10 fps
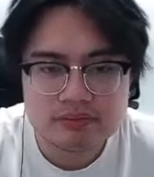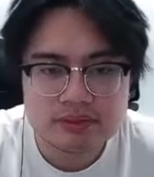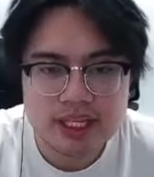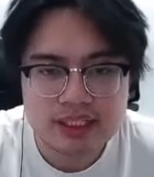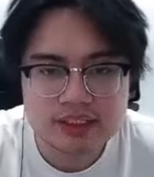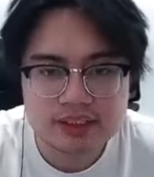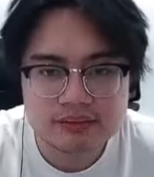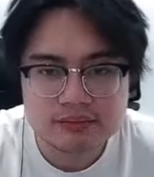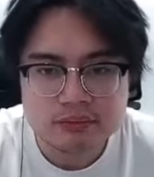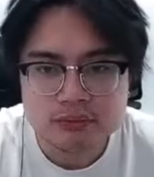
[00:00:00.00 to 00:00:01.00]
Next.
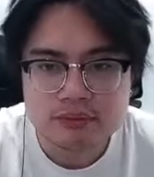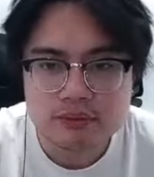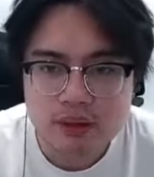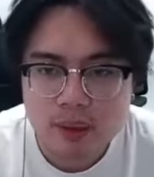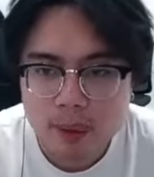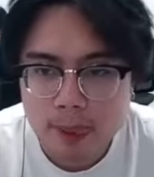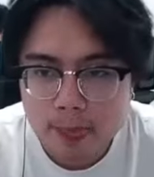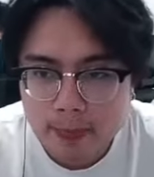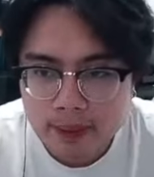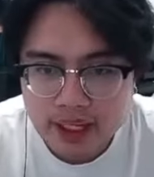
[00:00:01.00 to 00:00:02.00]

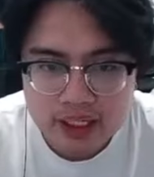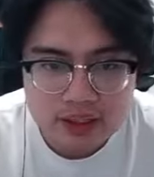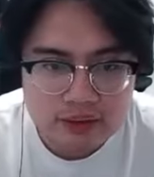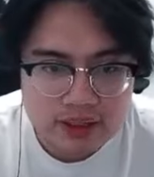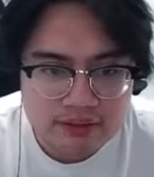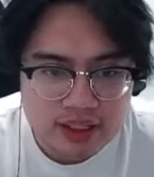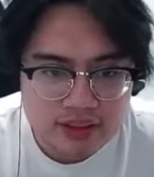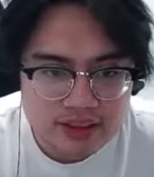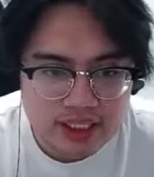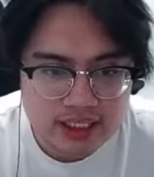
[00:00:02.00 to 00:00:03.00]
Okay, we got
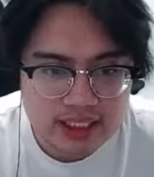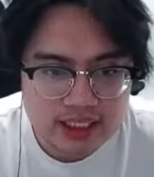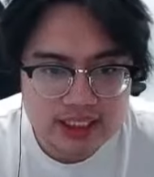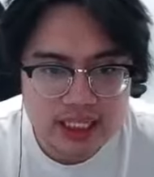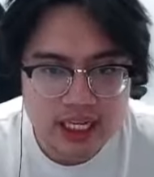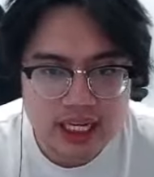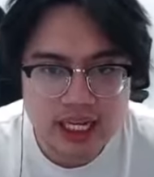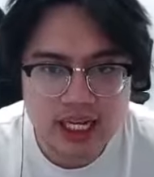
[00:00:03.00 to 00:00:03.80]
Selena.